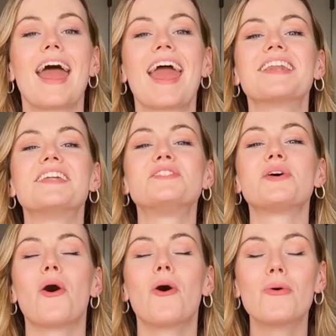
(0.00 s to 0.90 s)
And
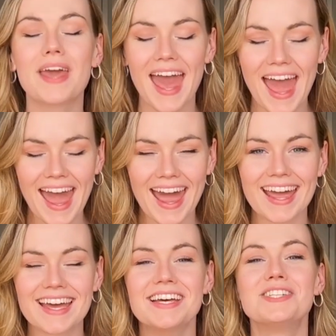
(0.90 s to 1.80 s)
it's
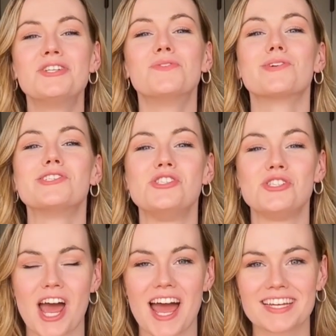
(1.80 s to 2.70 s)
okay to
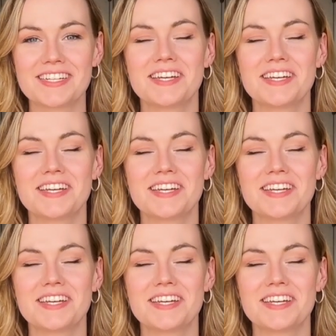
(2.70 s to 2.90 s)
reject